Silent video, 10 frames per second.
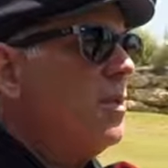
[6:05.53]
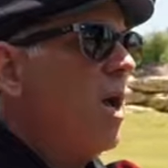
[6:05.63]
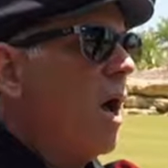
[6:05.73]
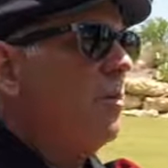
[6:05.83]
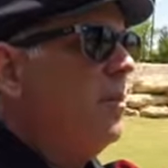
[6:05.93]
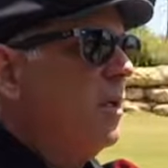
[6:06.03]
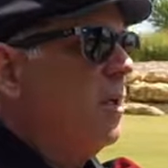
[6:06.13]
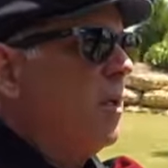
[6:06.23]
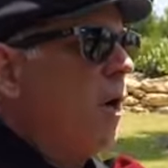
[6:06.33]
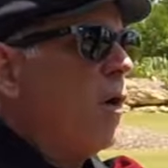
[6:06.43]
is not
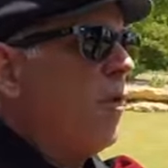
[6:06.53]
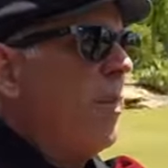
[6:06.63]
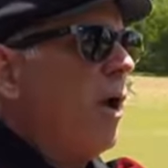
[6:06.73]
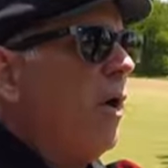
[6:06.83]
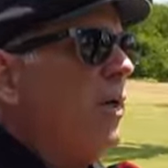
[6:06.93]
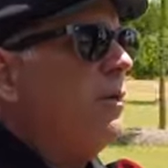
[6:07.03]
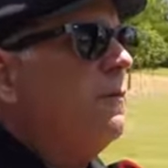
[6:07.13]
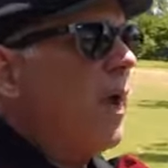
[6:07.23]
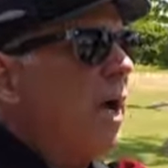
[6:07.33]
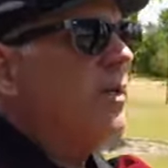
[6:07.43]
overbearing. In
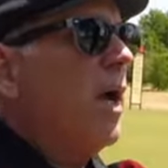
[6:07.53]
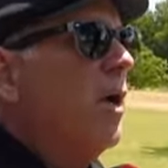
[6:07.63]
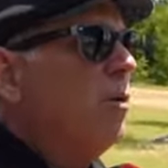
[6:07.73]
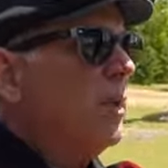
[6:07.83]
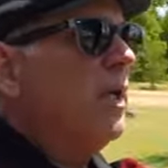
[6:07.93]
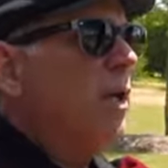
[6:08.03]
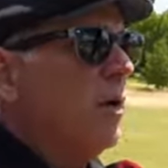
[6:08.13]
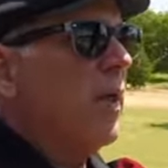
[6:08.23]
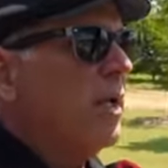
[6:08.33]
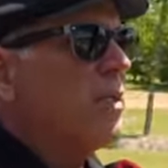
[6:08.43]
fact, I only
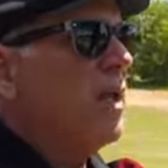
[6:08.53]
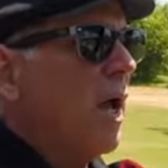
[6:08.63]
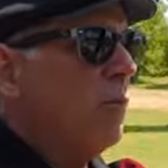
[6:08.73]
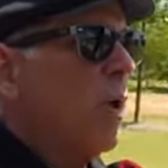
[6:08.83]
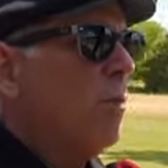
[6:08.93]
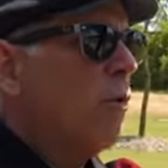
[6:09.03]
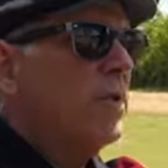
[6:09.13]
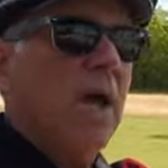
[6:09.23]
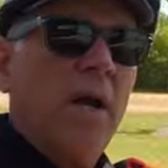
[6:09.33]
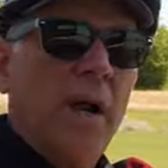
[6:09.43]
hear that slight rumble.
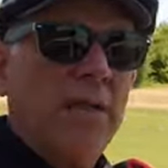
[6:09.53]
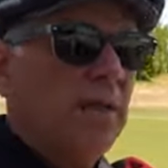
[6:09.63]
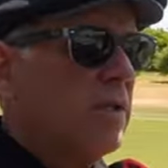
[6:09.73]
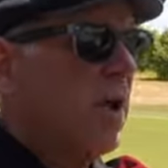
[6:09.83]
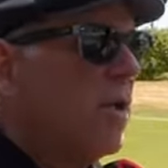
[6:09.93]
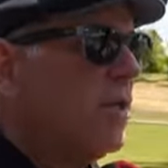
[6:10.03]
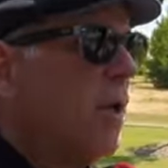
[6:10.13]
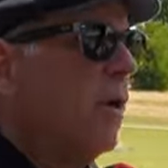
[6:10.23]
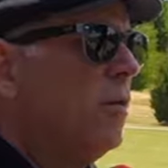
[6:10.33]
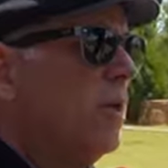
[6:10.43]
It's got a nice exhaust
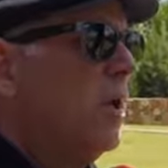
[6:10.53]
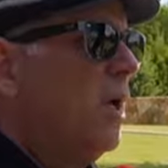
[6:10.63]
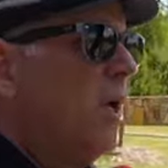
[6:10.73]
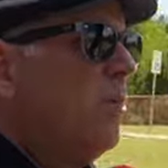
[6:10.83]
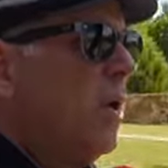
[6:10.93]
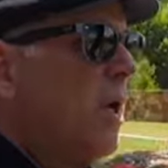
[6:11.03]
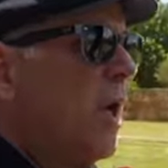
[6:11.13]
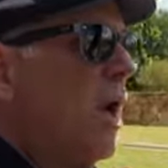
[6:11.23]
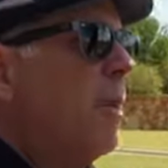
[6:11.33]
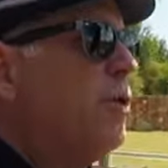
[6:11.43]
note,
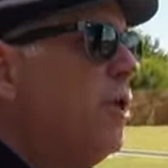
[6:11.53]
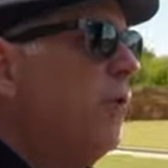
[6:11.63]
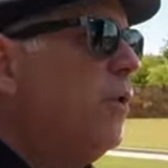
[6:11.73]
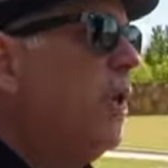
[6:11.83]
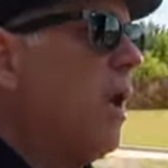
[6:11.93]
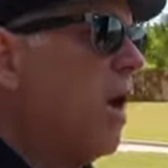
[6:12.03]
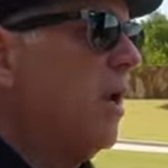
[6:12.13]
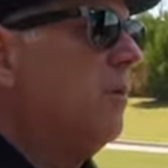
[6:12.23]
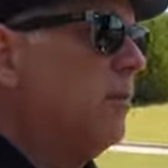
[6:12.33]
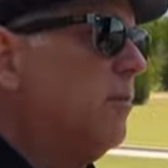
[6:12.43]
but I'm sure if you get on
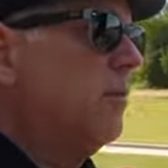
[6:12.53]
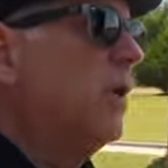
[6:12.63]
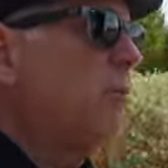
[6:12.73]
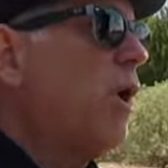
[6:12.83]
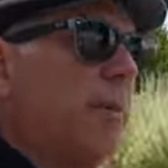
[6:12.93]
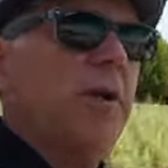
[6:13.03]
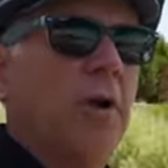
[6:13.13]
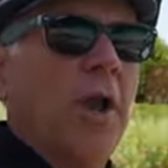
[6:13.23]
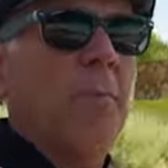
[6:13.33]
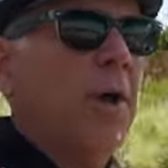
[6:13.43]
it, you'll probably hear it a lot